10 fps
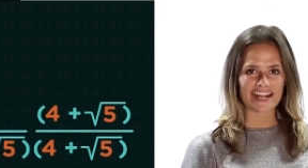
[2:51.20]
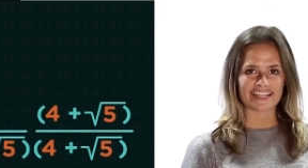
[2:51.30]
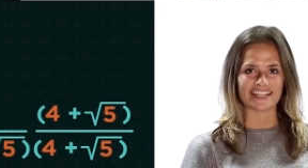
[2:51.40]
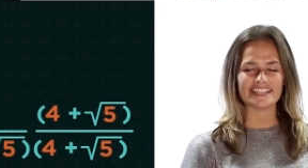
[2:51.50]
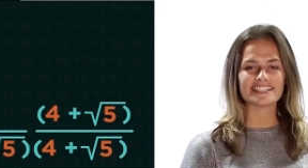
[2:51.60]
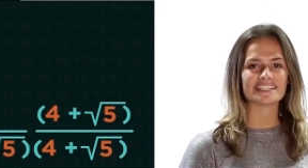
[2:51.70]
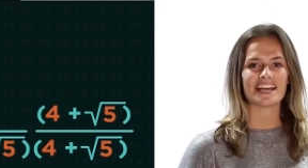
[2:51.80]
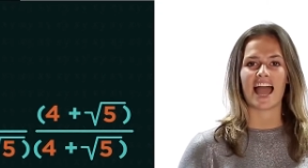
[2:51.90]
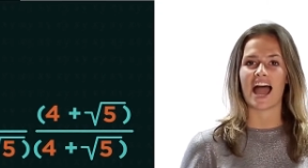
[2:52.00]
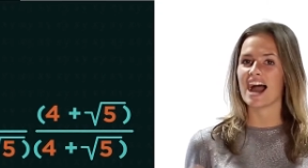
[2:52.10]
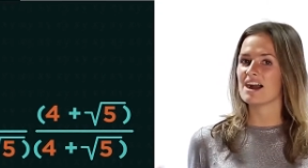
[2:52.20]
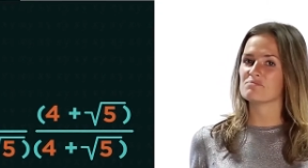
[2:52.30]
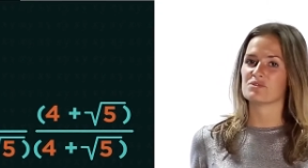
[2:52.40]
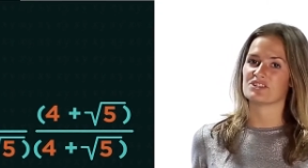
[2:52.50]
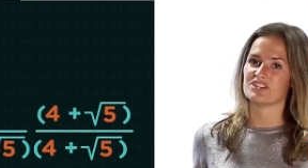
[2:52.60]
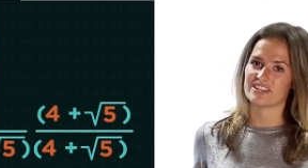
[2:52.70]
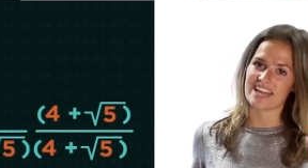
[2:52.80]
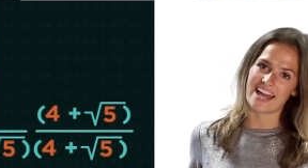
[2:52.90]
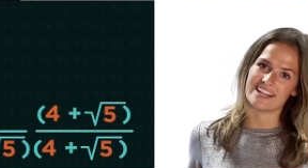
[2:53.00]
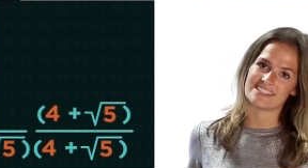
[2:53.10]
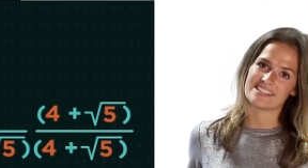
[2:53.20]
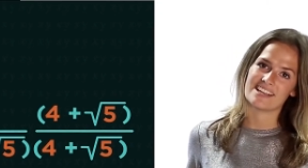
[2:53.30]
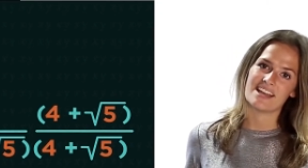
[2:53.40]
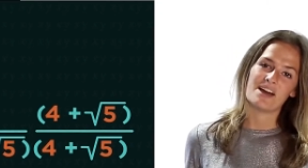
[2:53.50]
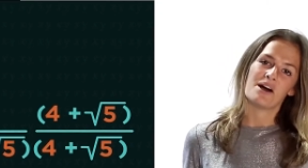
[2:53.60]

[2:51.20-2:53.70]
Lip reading: brackets and what you get.